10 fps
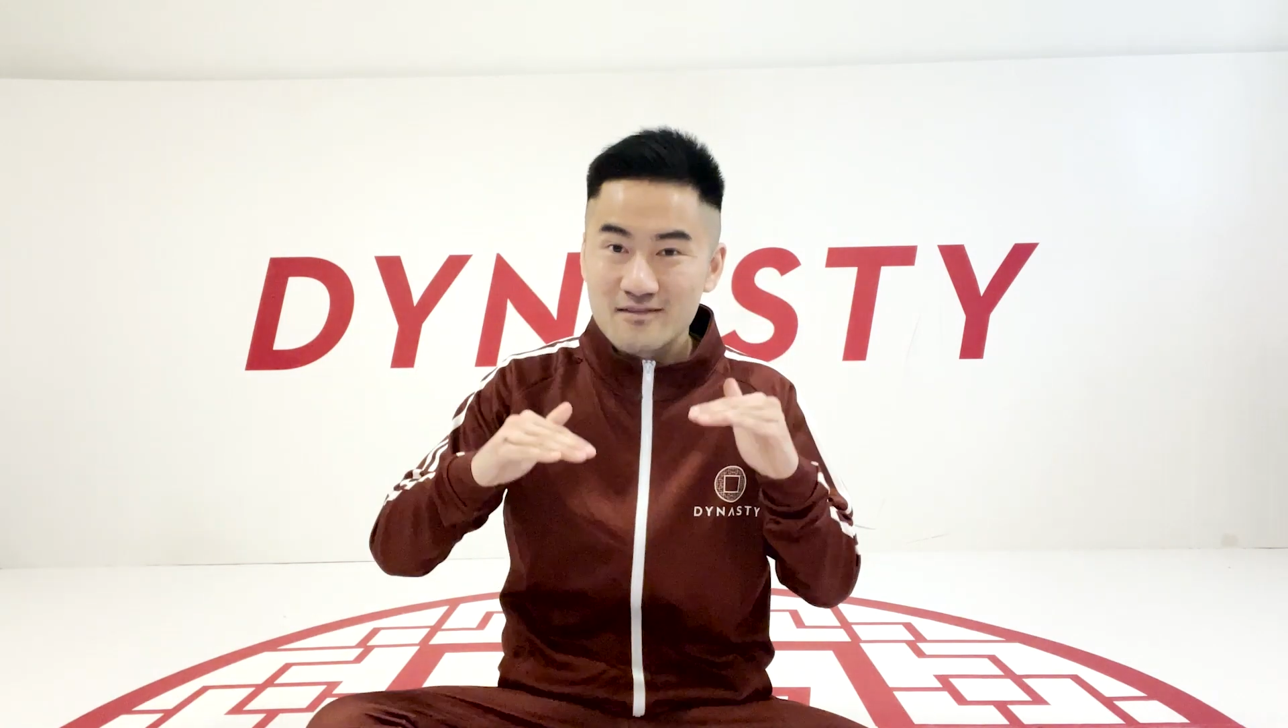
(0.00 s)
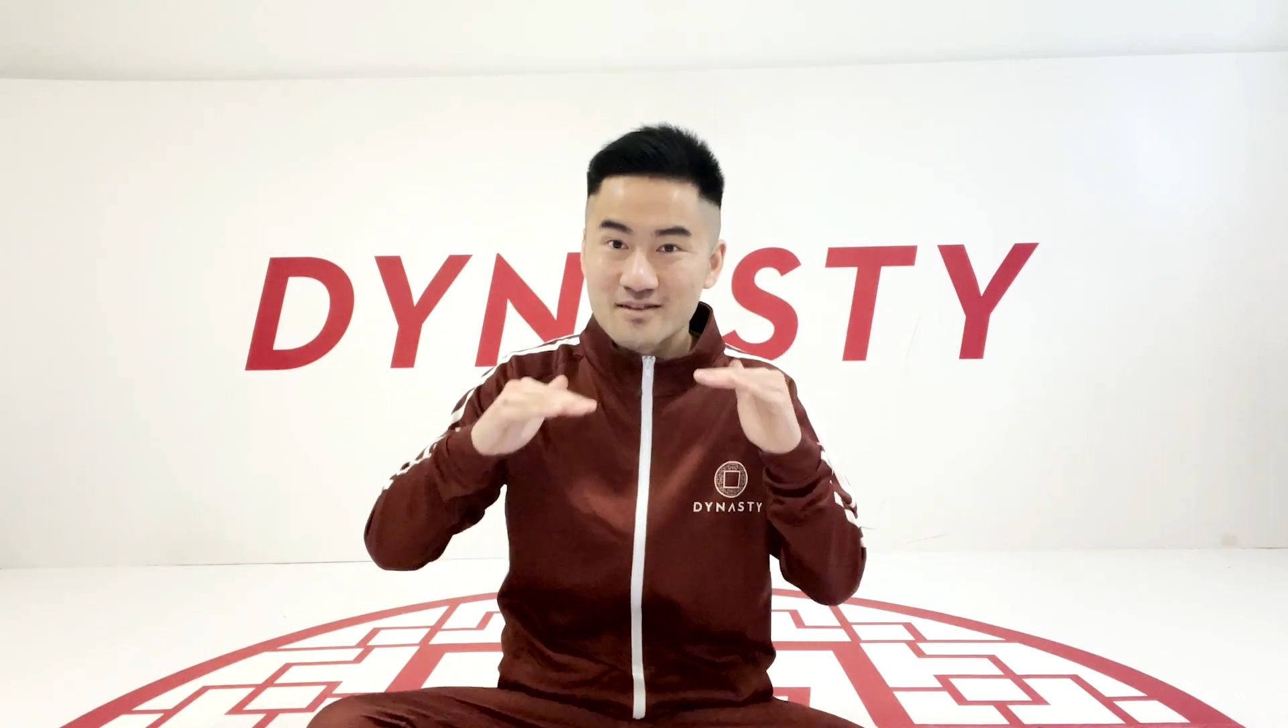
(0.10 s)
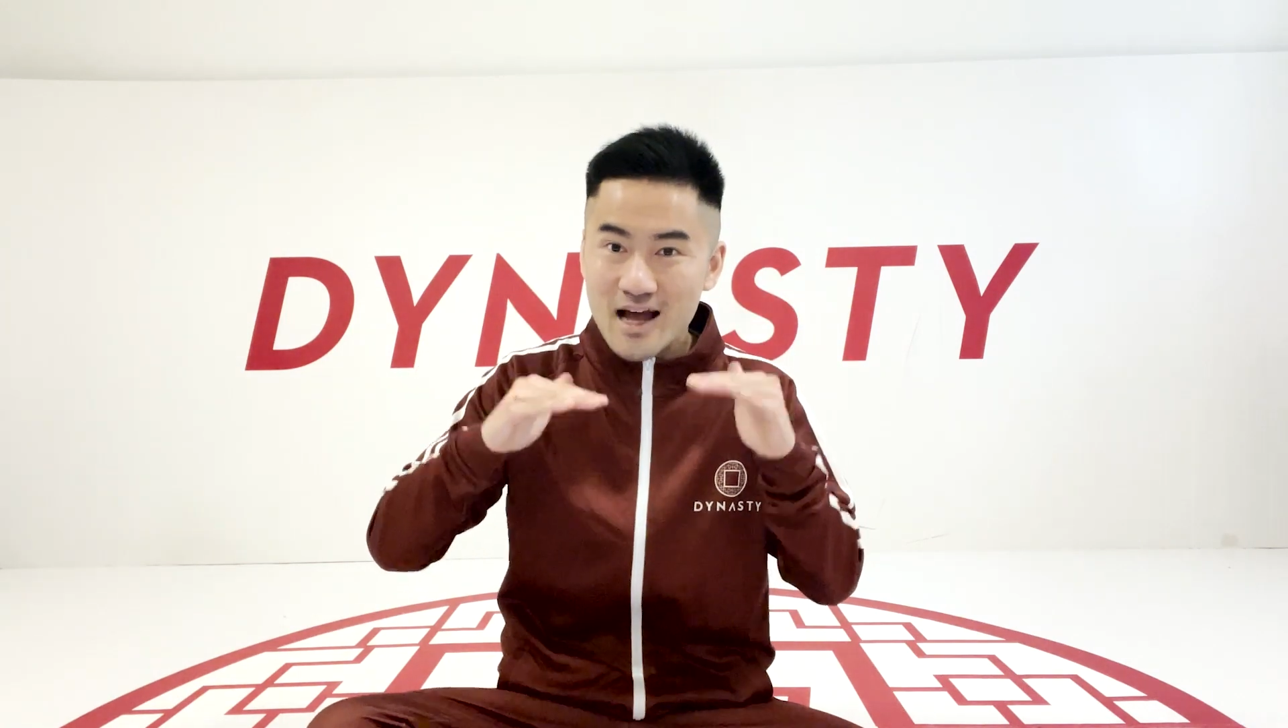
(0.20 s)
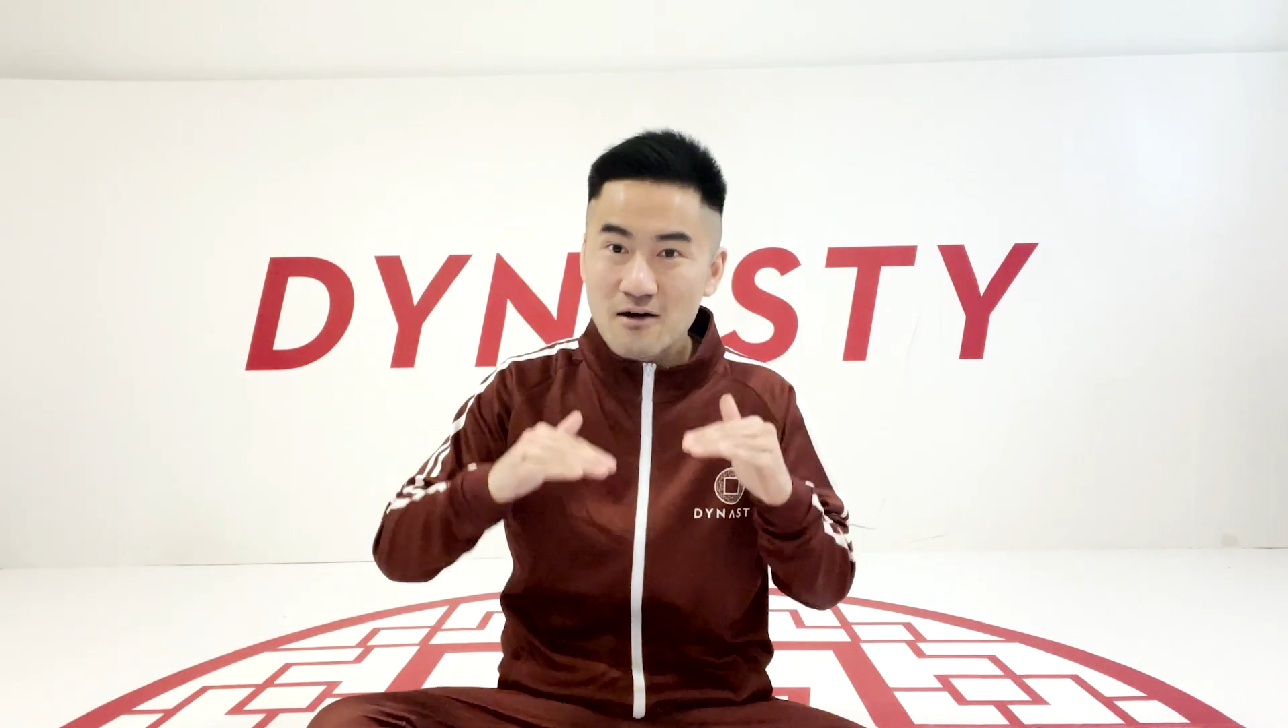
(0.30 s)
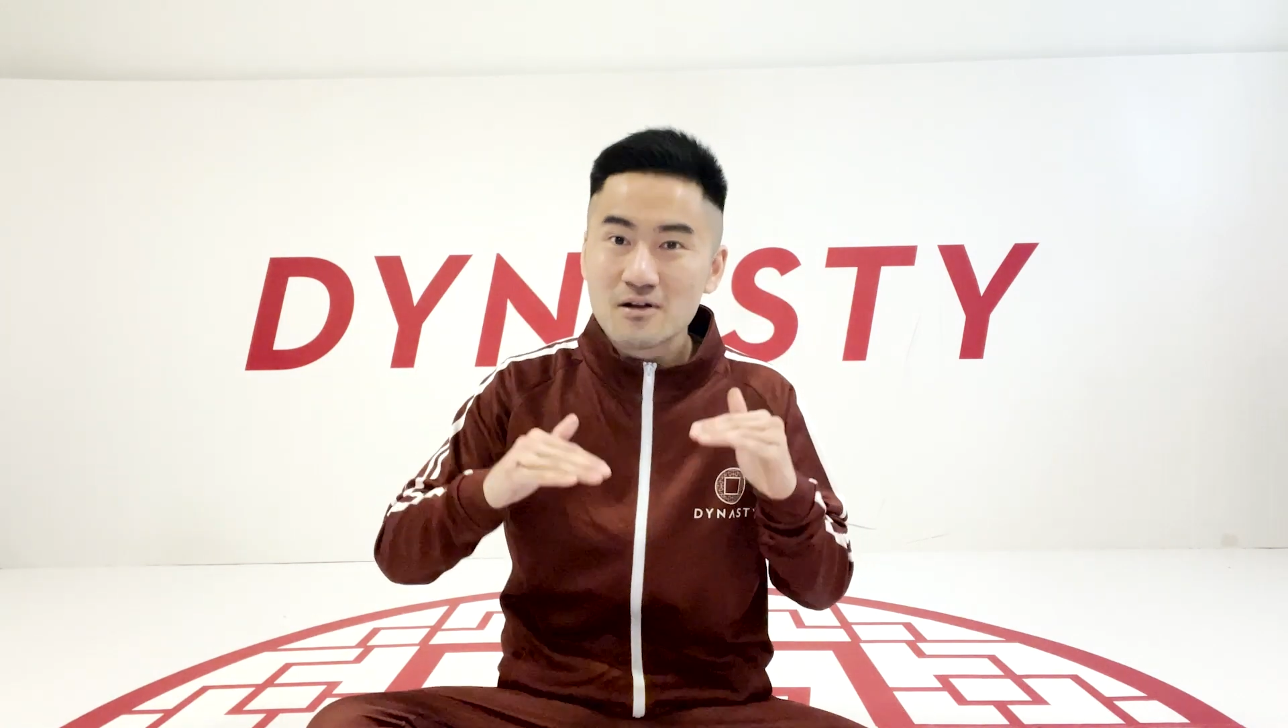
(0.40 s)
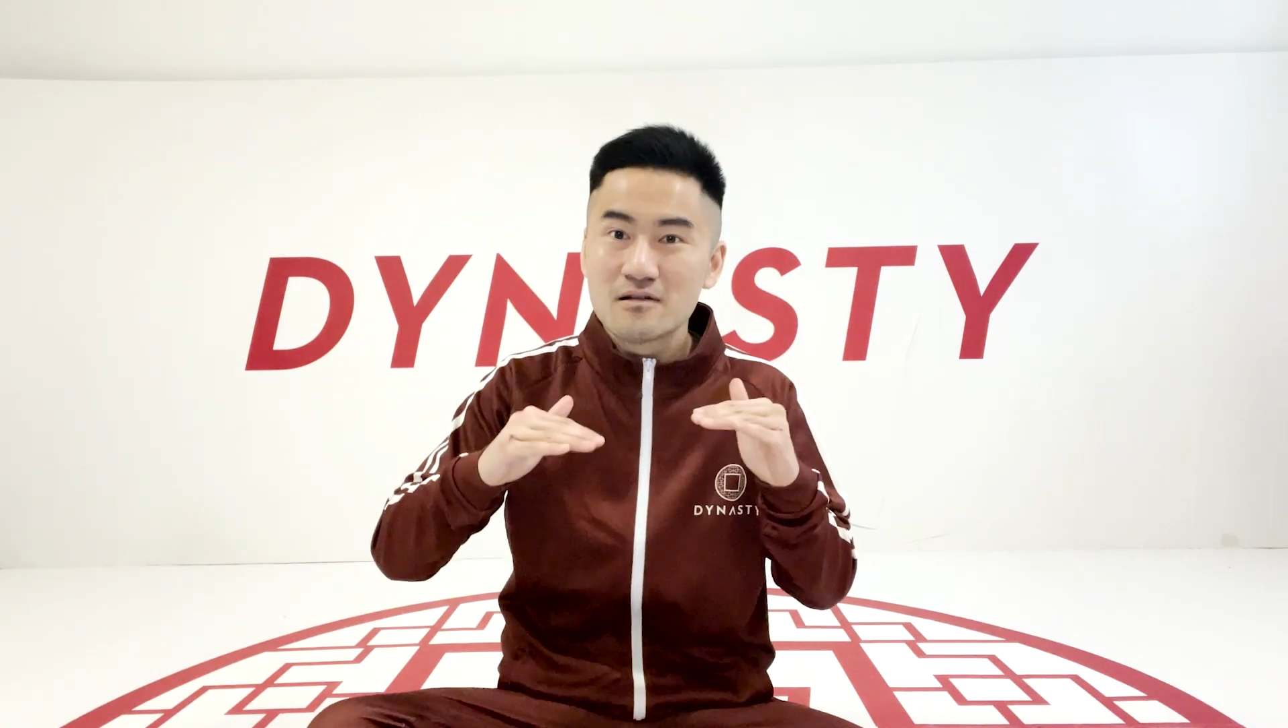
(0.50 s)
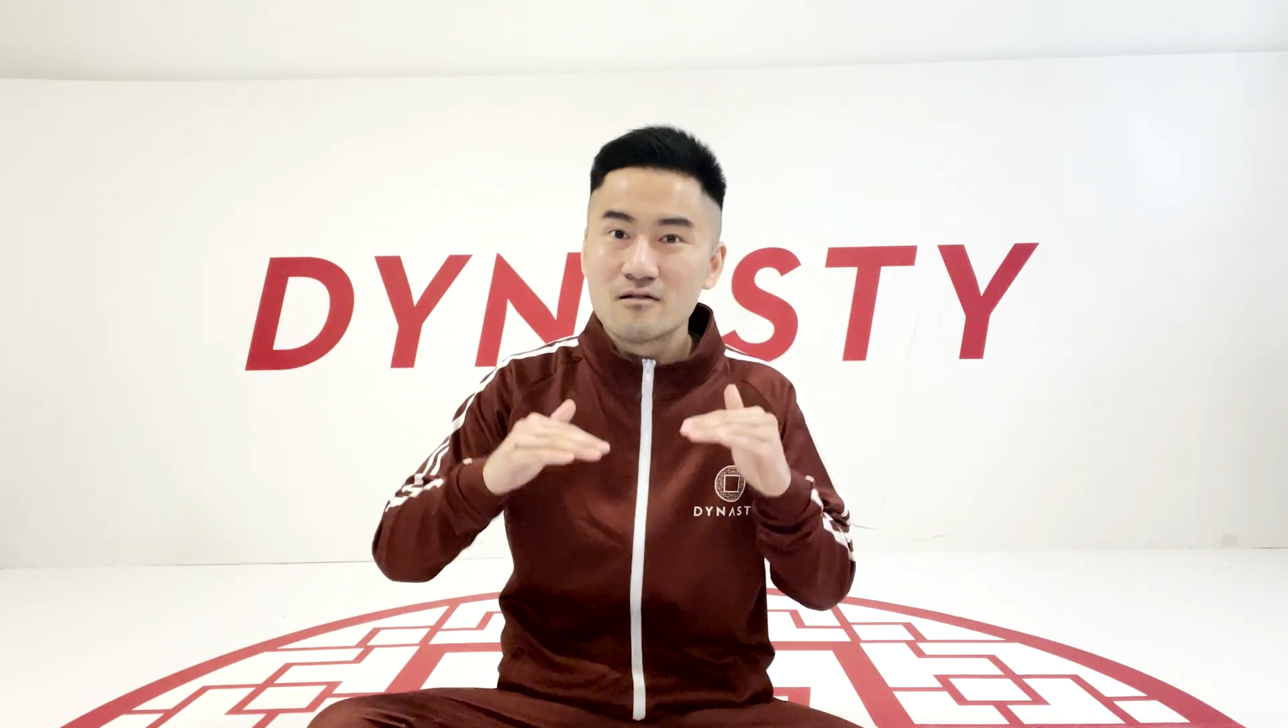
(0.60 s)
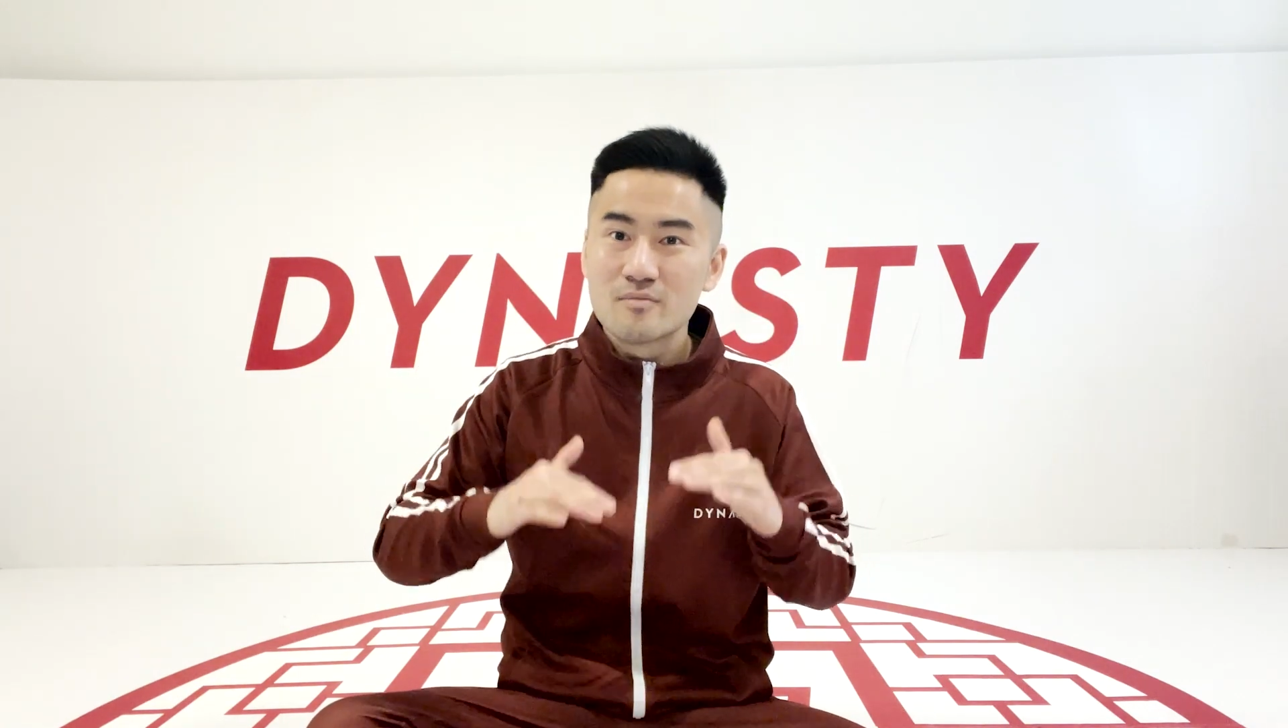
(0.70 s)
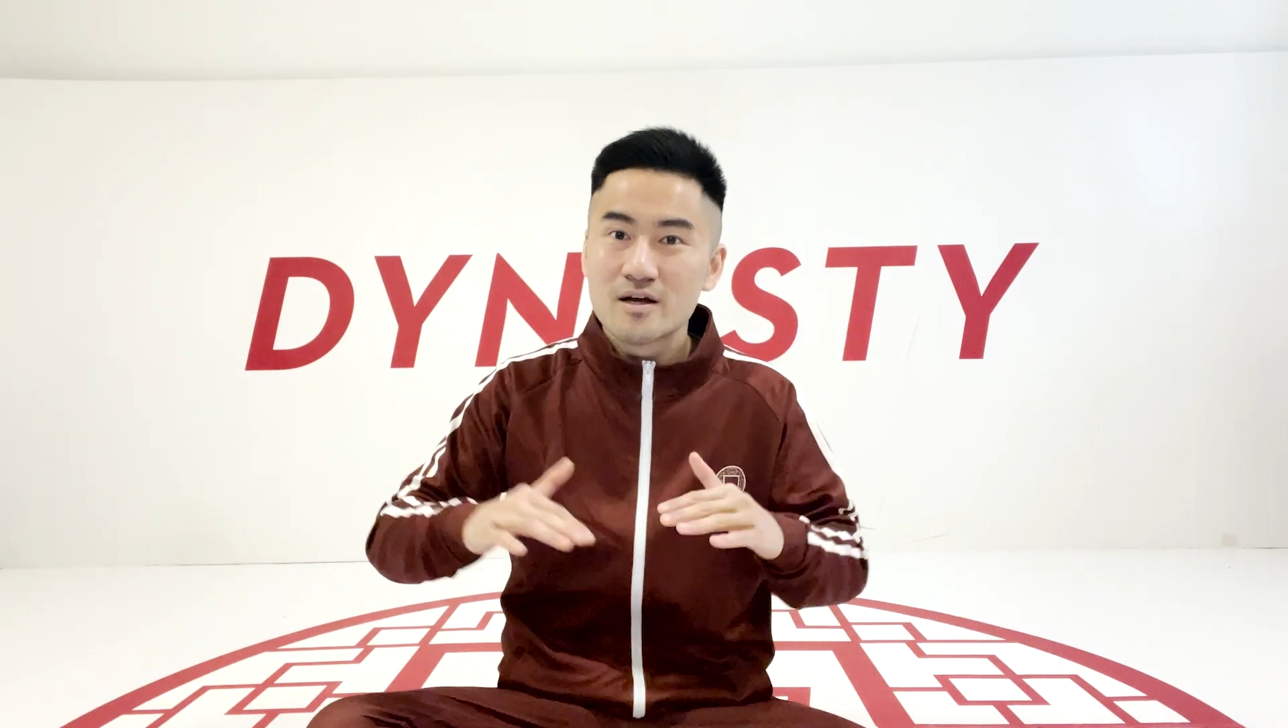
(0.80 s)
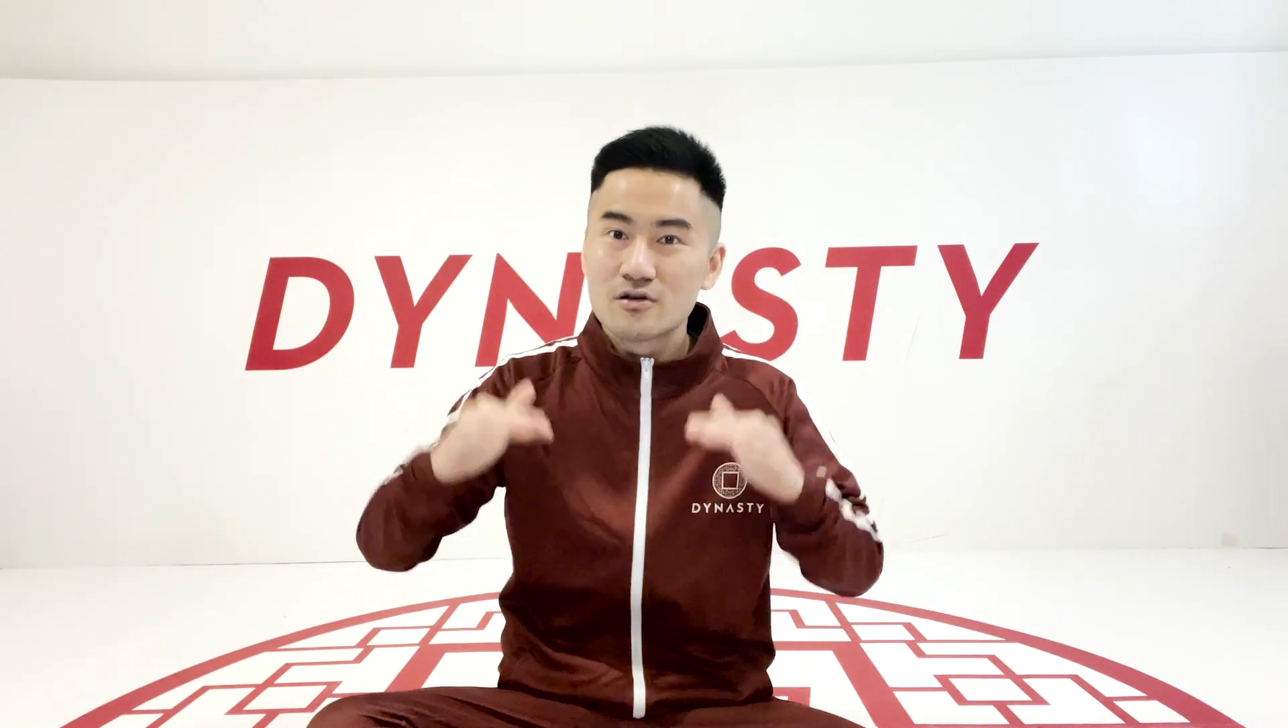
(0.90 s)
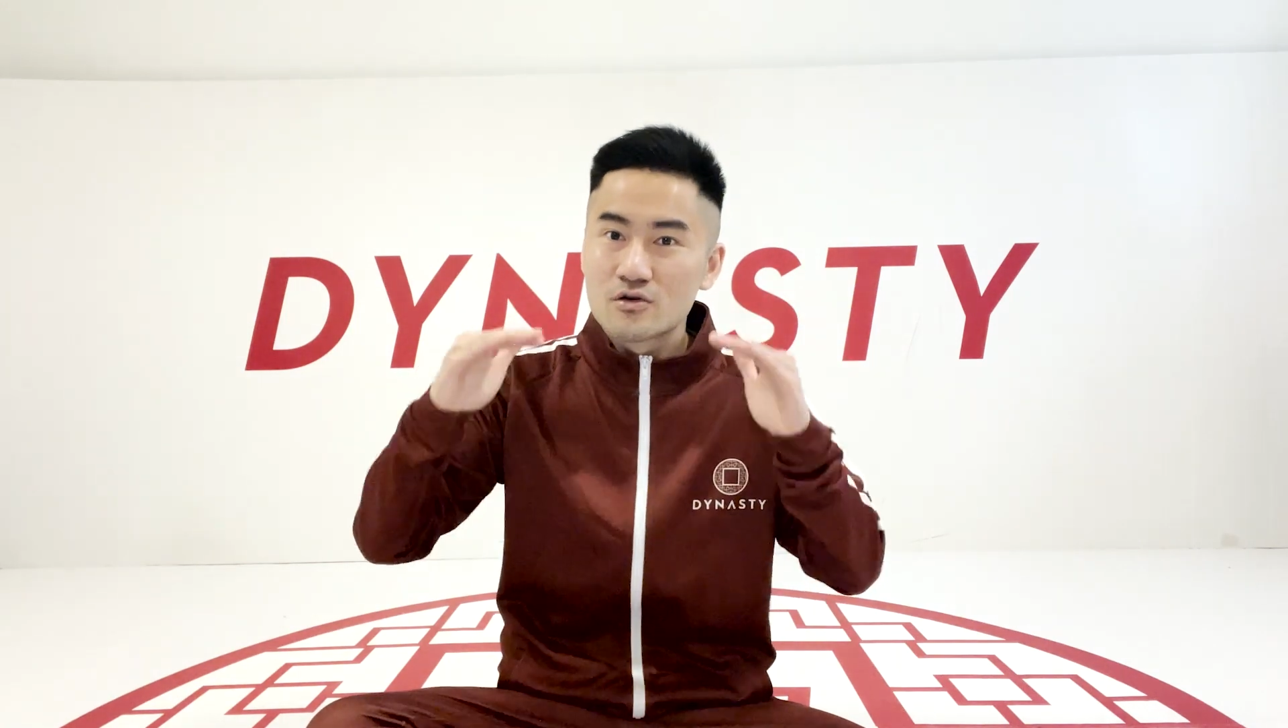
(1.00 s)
of down a little bit.